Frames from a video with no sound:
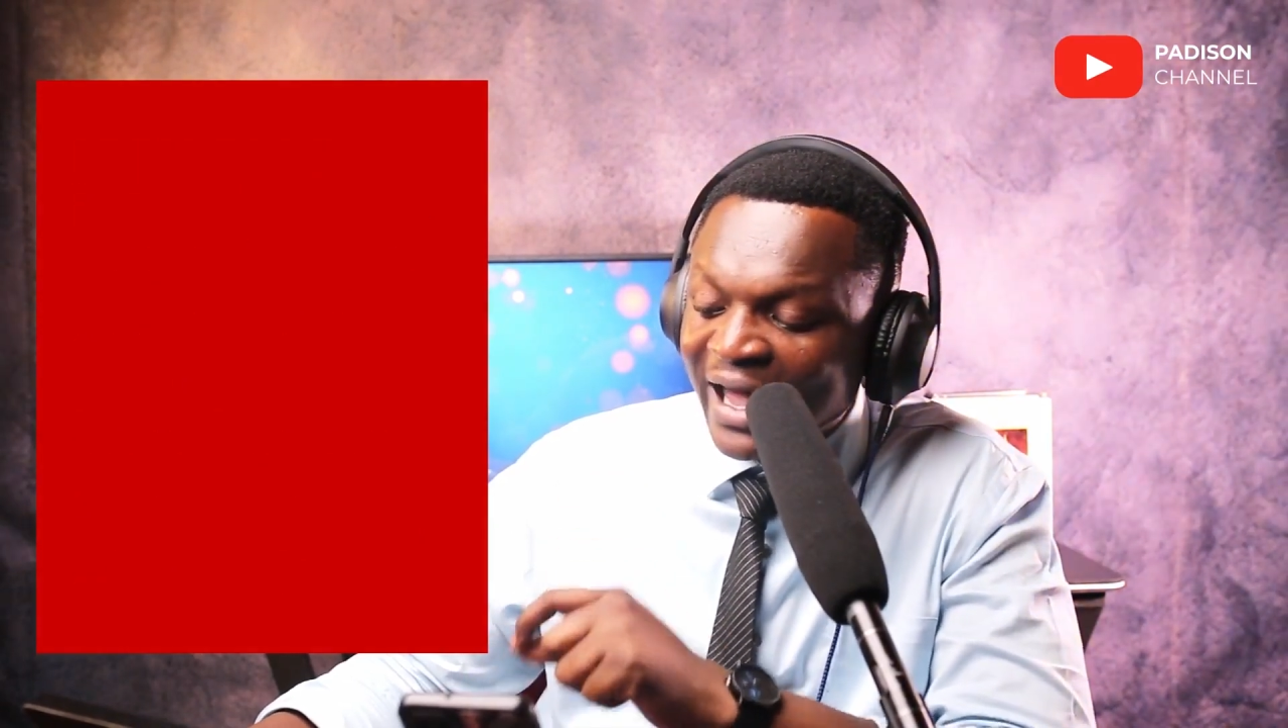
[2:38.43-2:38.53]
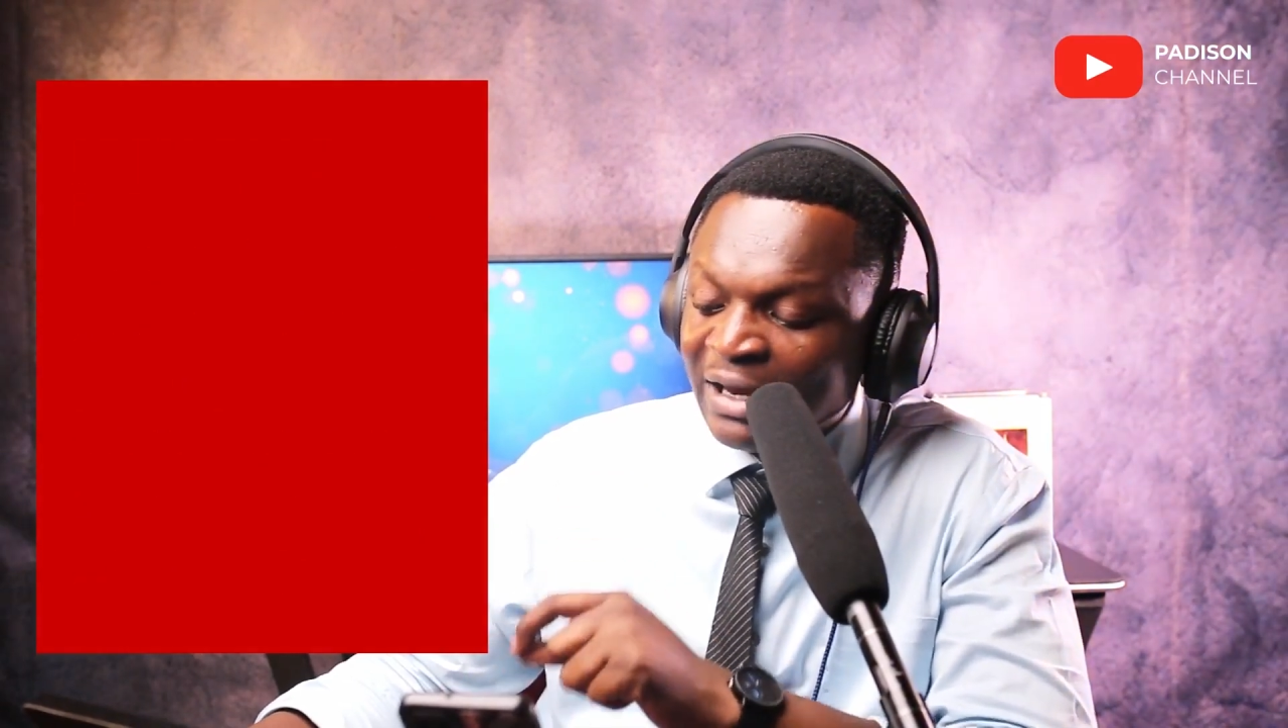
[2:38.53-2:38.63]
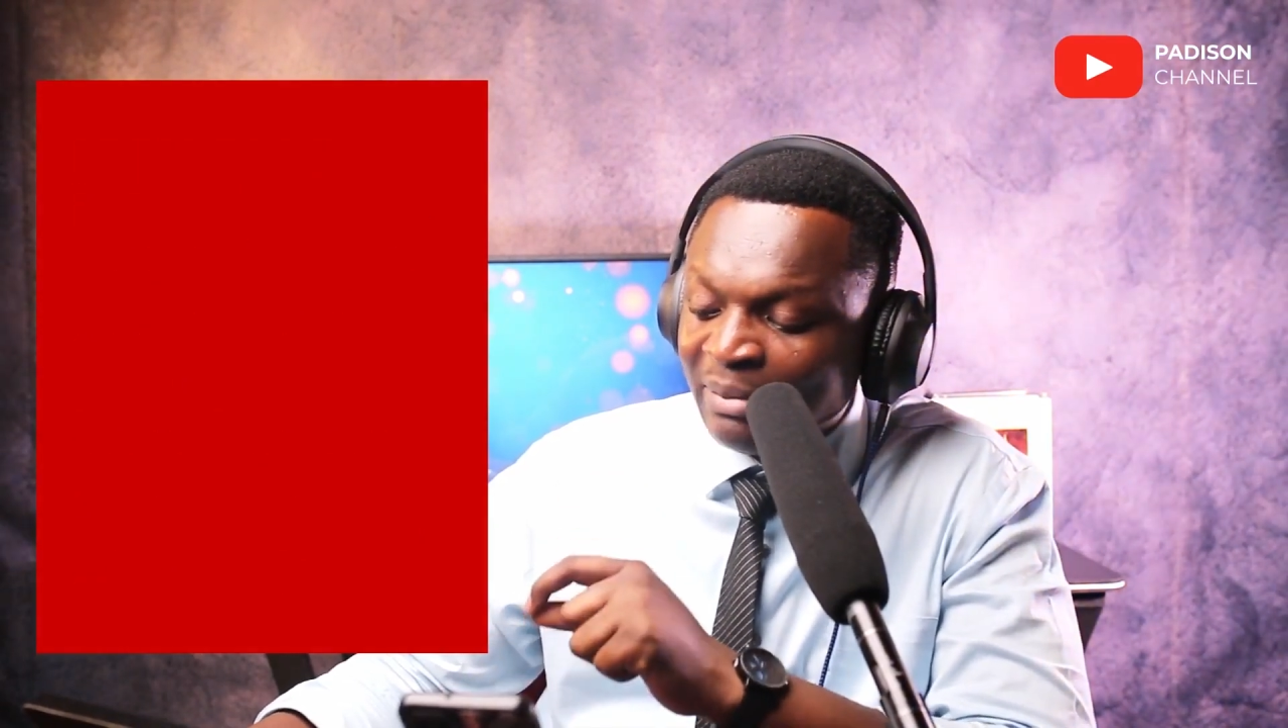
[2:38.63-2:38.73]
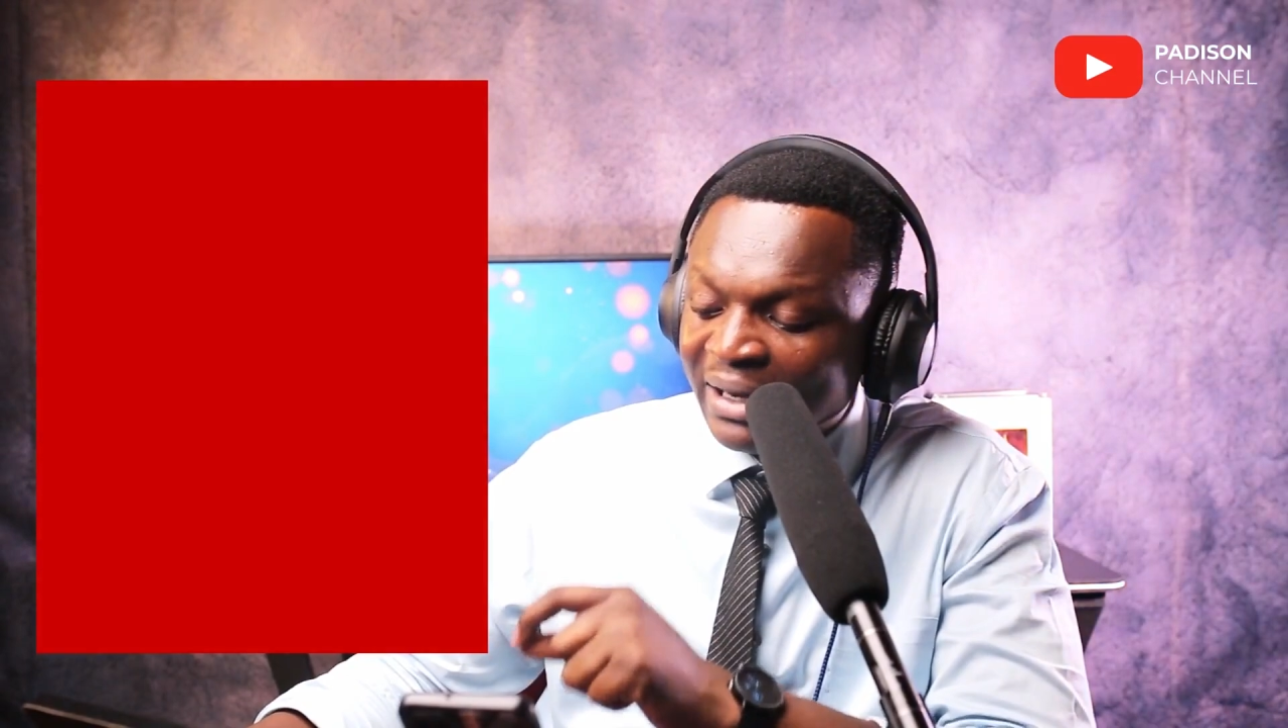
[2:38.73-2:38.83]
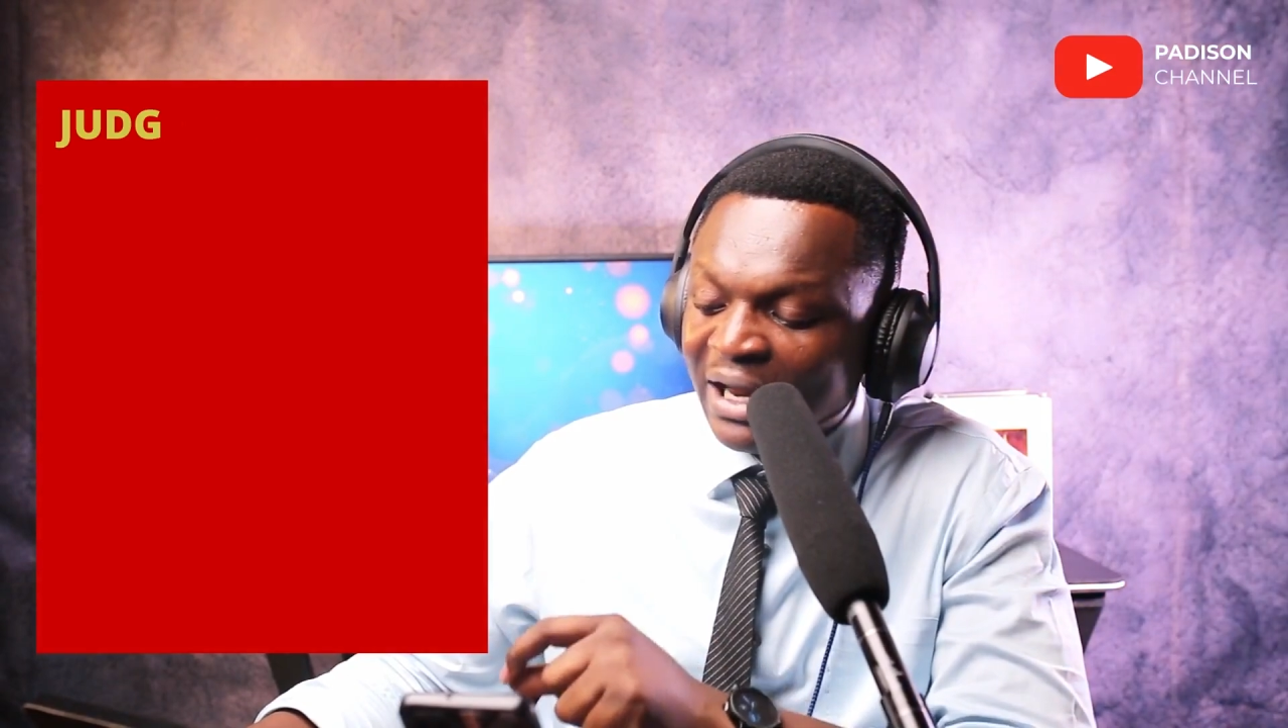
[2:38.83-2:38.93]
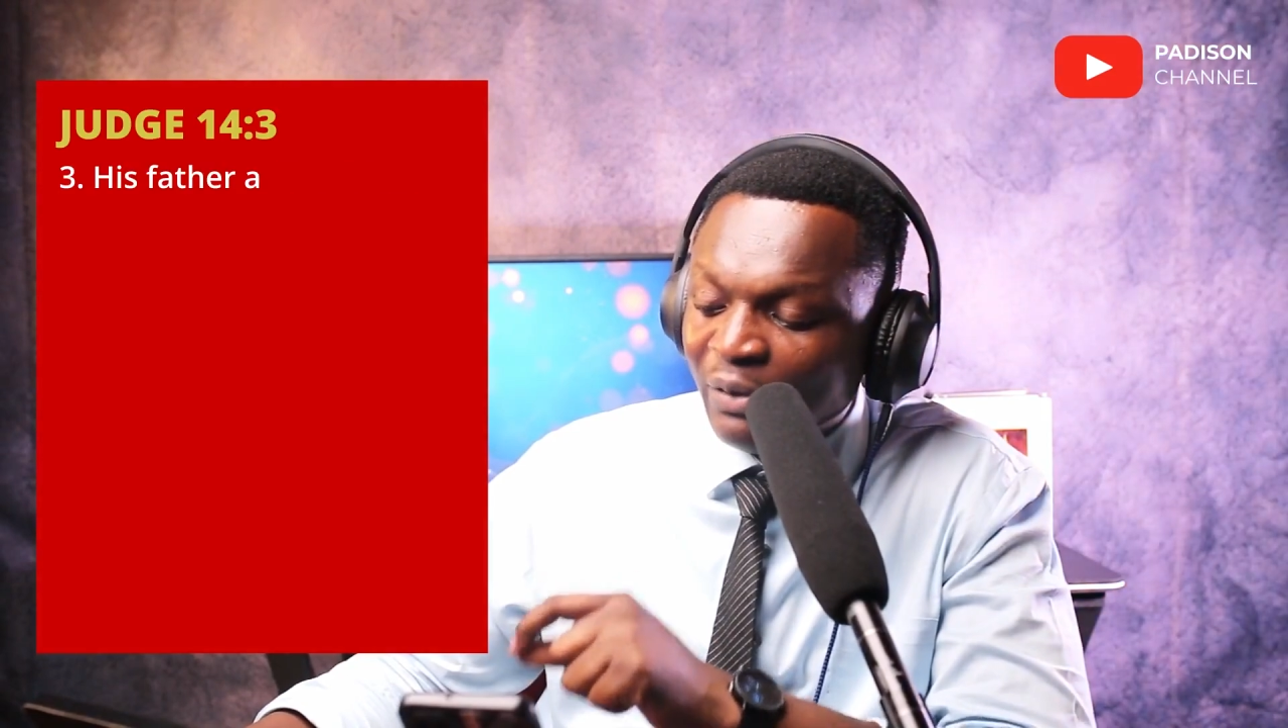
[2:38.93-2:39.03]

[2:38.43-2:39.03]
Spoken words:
and mother